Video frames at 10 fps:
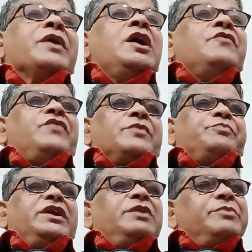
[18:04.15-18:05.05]
For
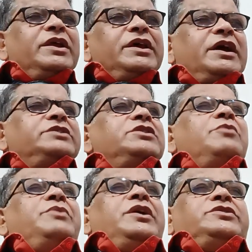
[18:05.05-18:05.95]
preliminary
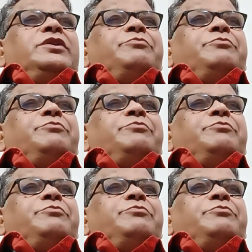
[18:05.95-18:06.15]
examination